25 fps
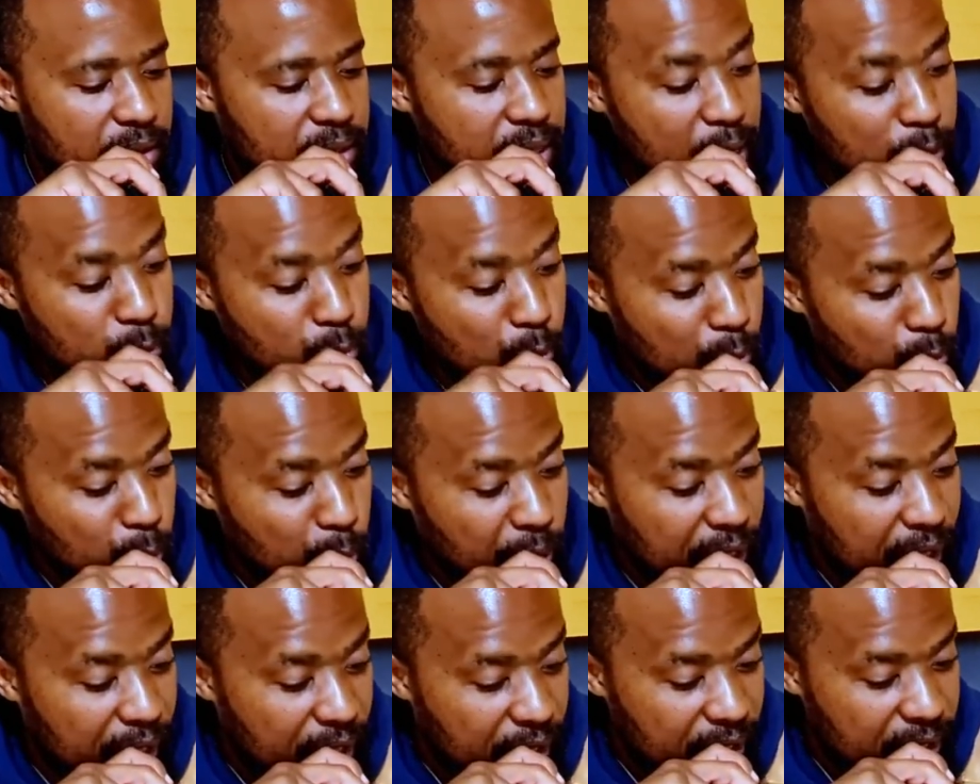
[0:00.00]
That's what
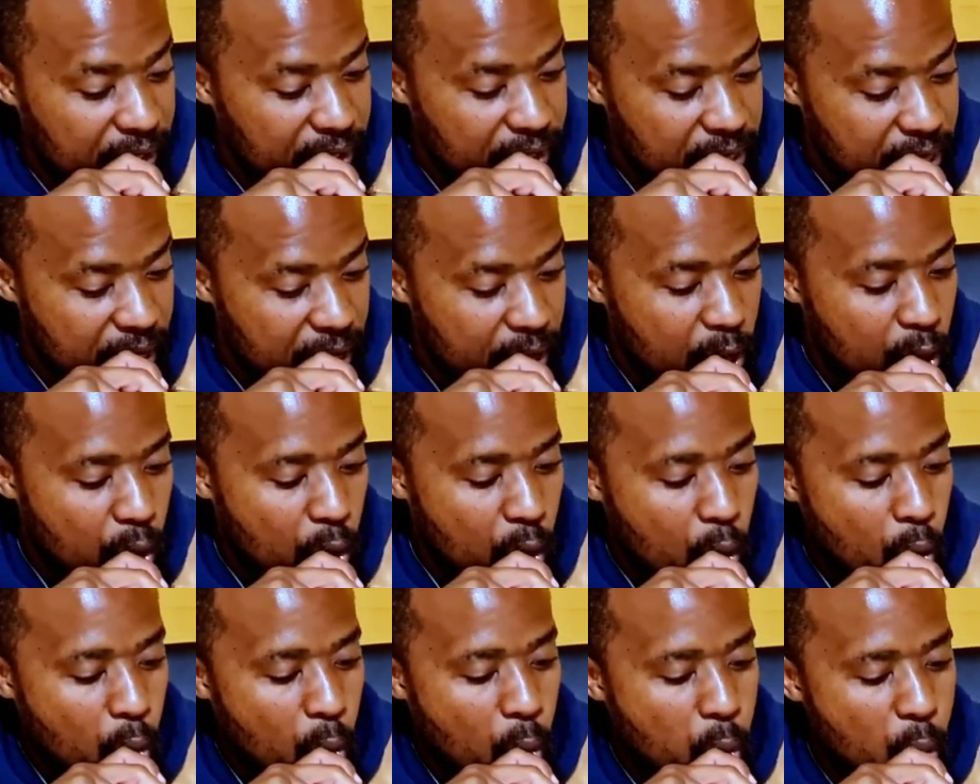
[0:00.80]
we're reading here.
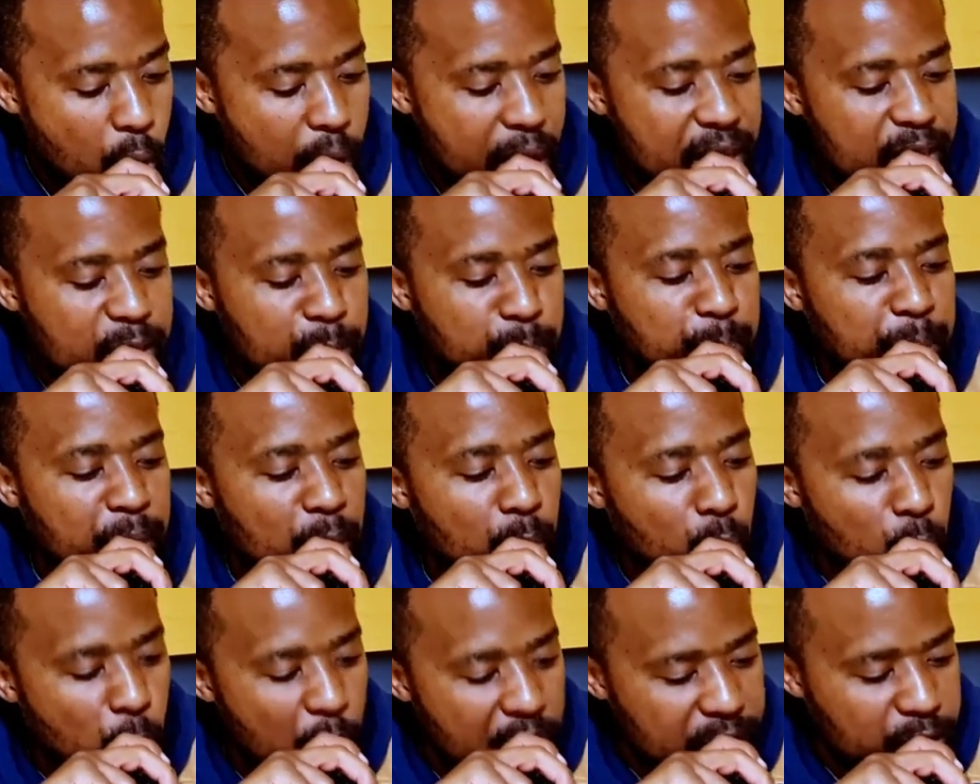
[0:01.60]
Who hath
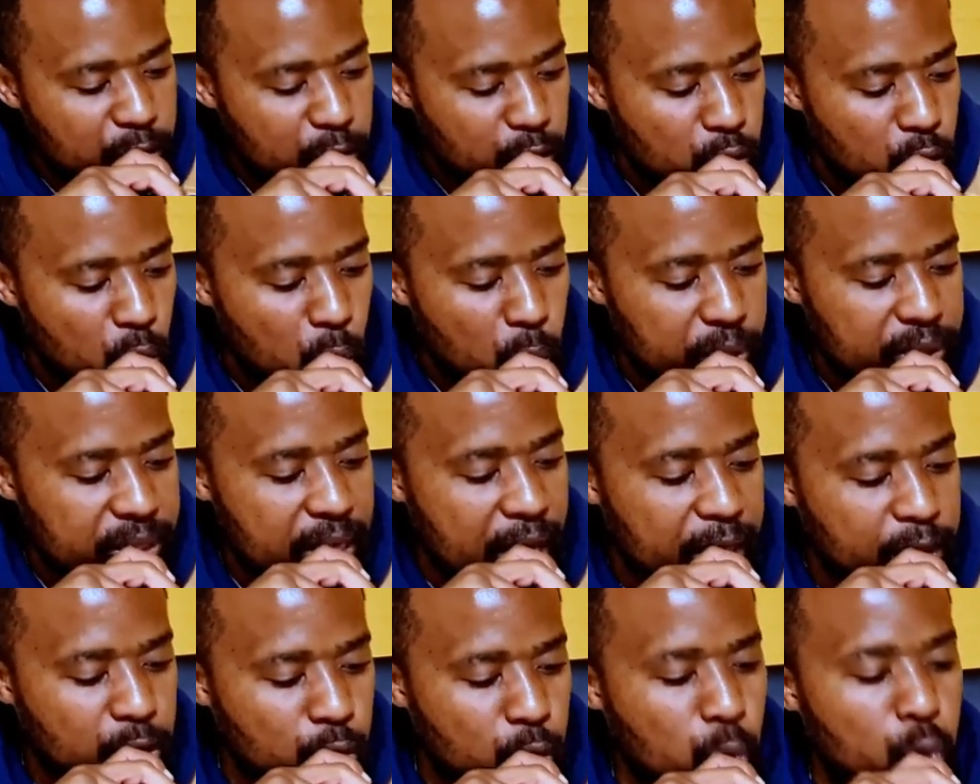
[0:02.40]
bewitched you
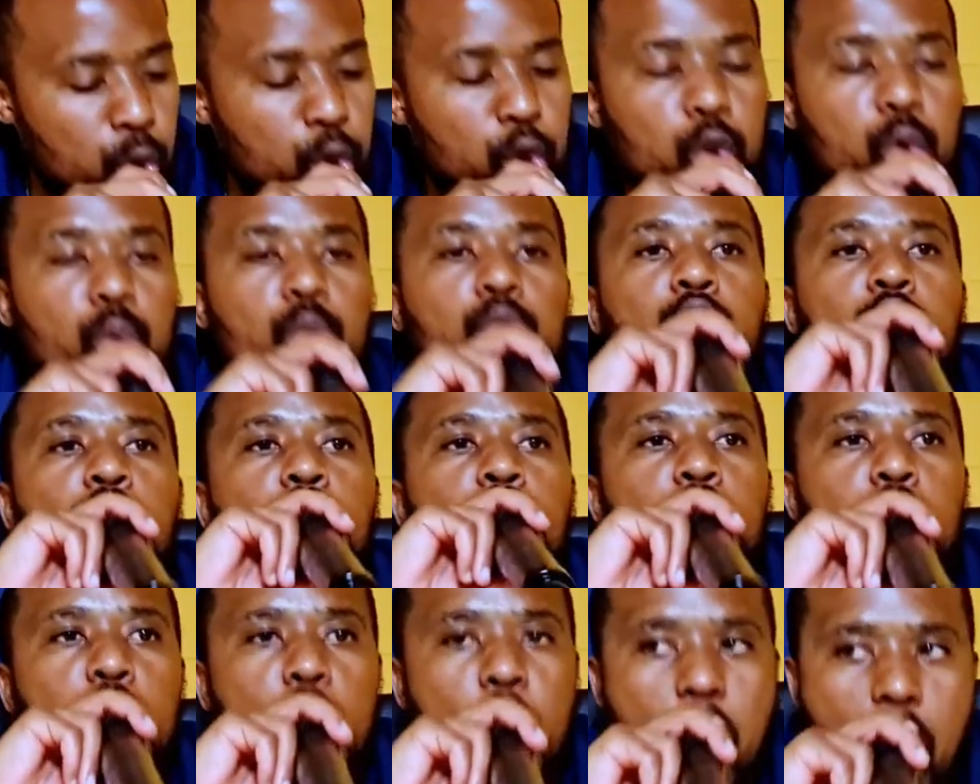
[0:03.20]
that you should
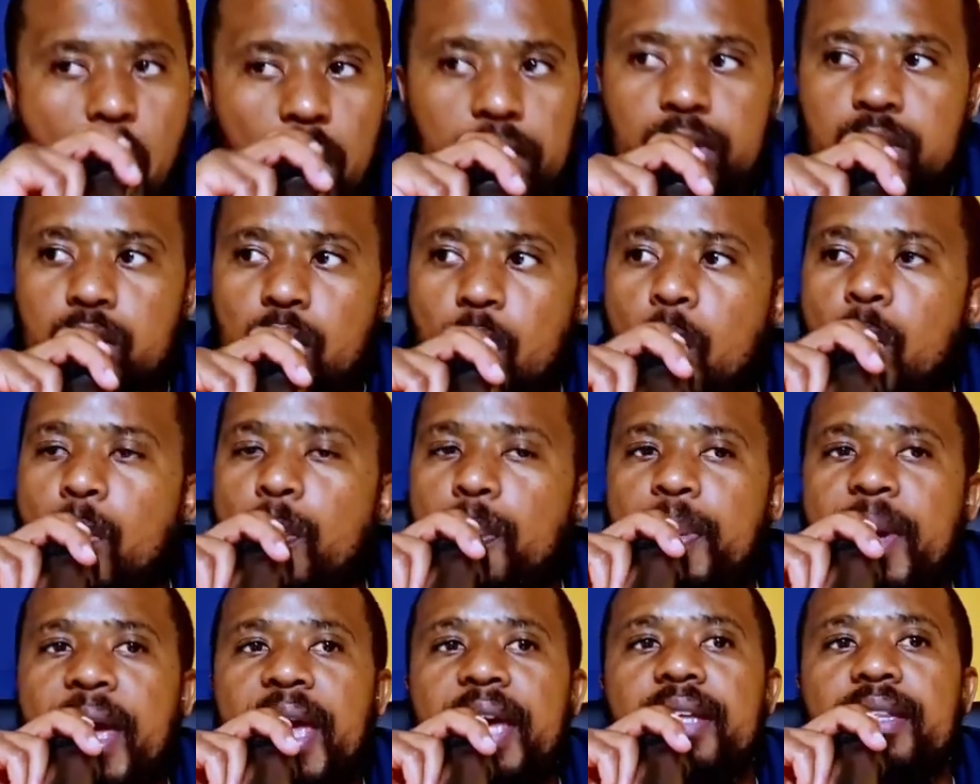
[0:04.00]
not
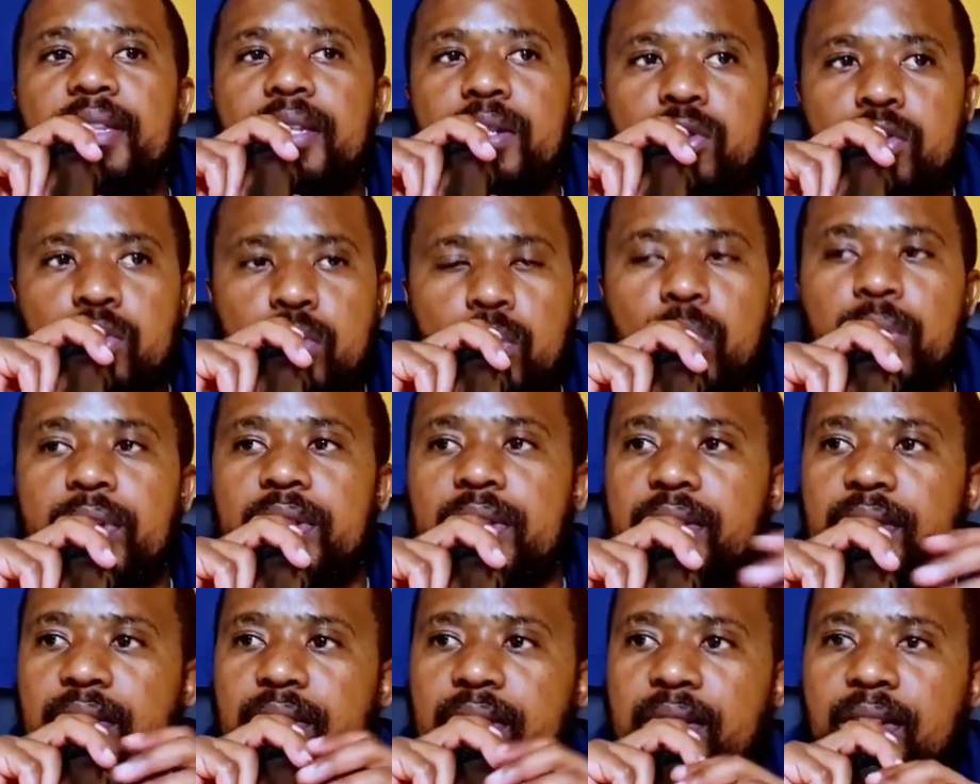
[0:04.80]
obey the
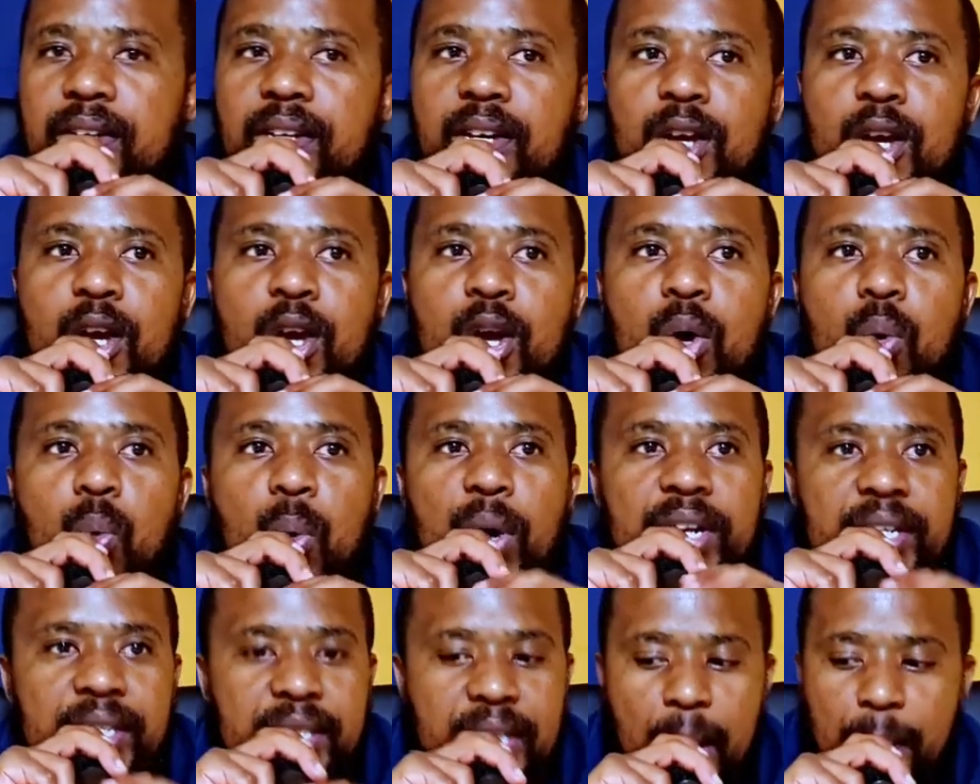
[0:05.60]
truth?
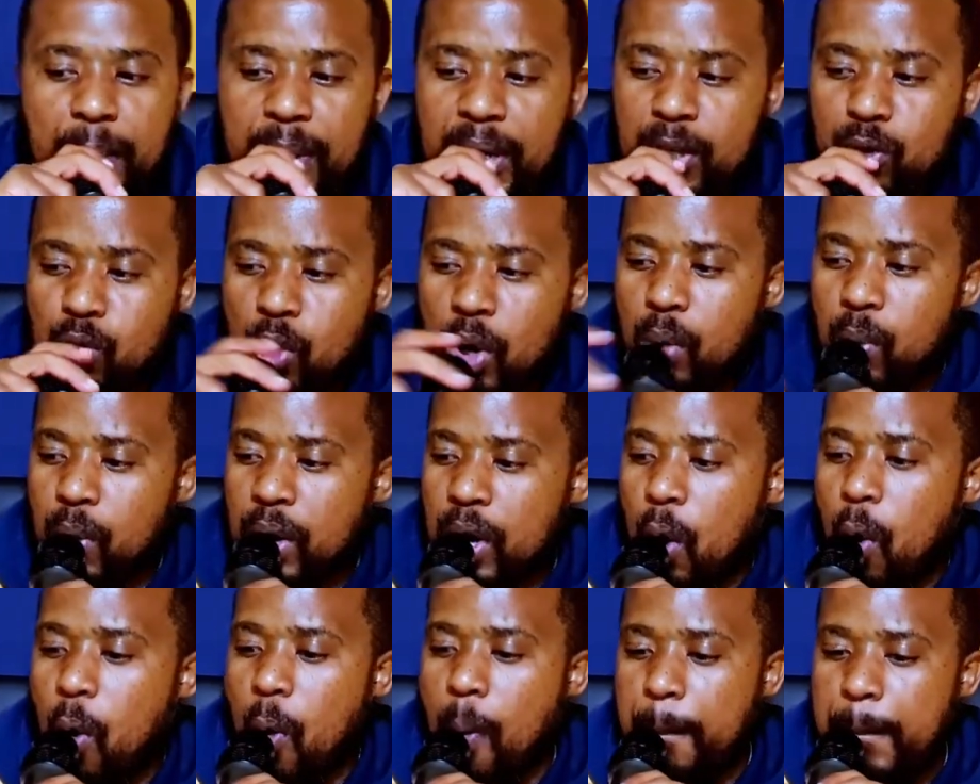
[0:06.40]
When somebody don't
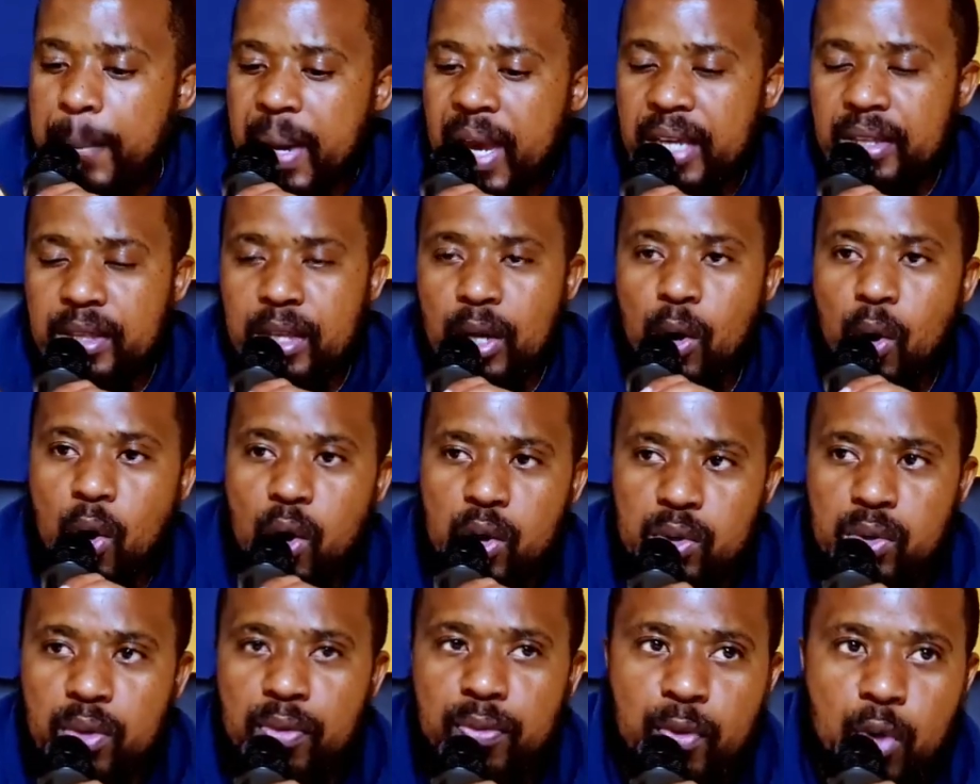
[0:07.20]
want to obey the
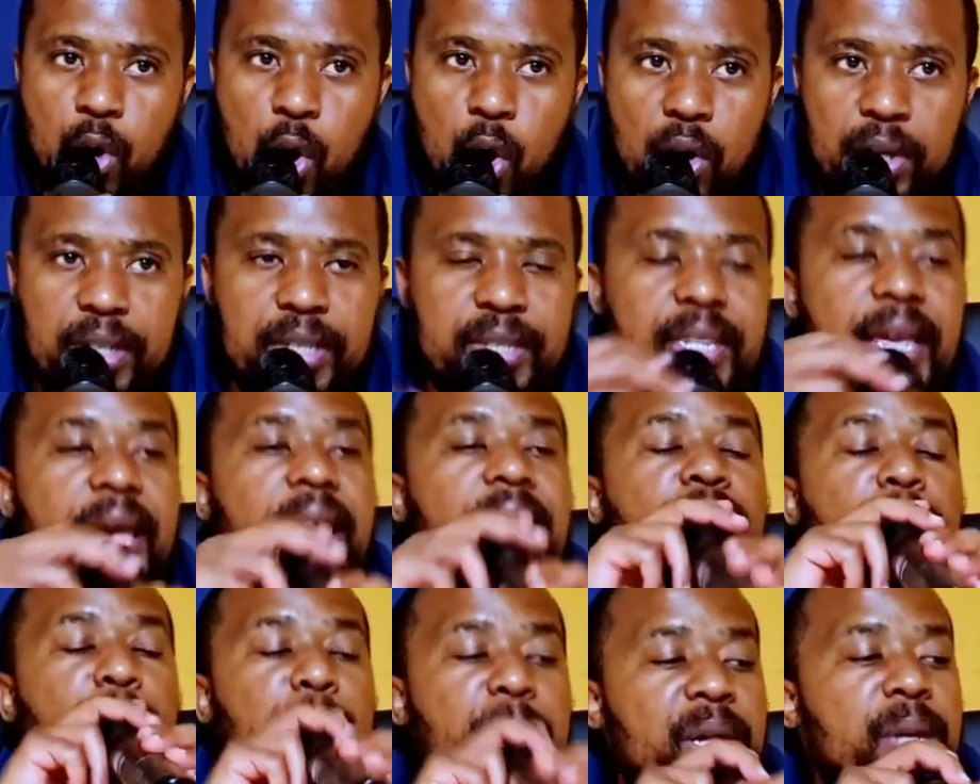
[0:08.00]
laws of God,
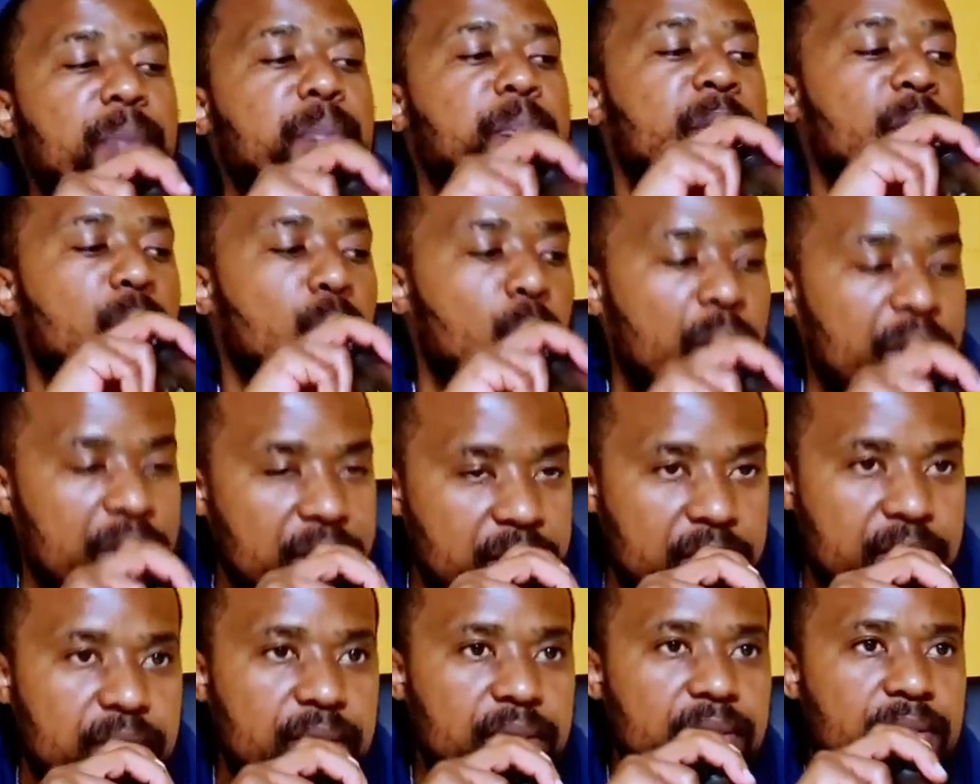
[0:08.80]
they have been
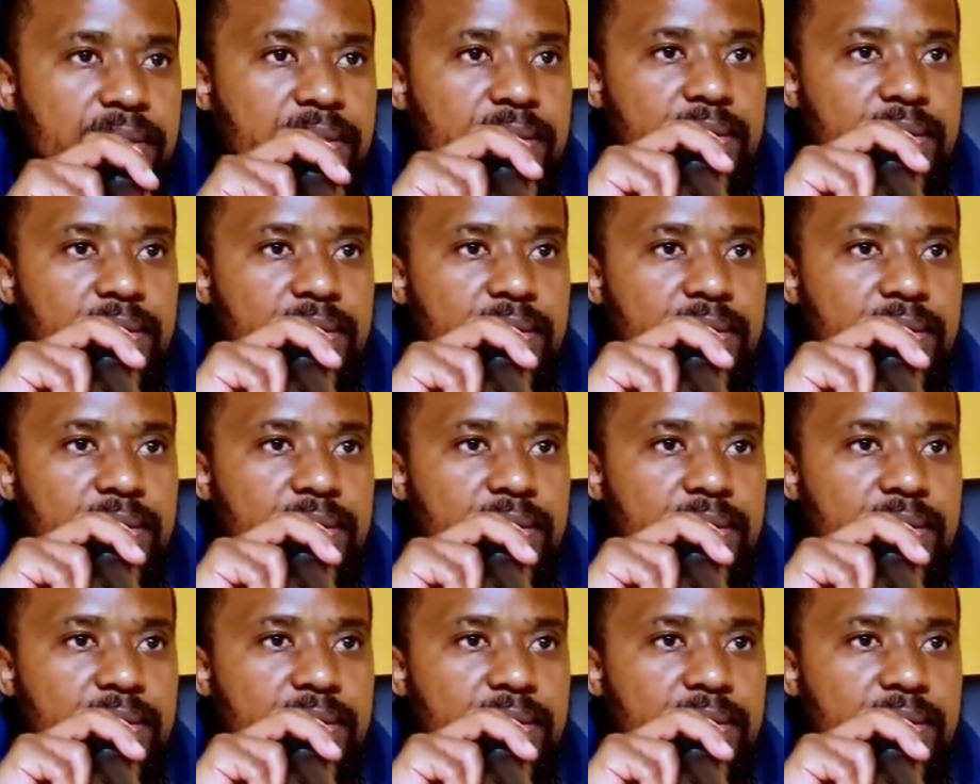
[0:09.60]
bewitched.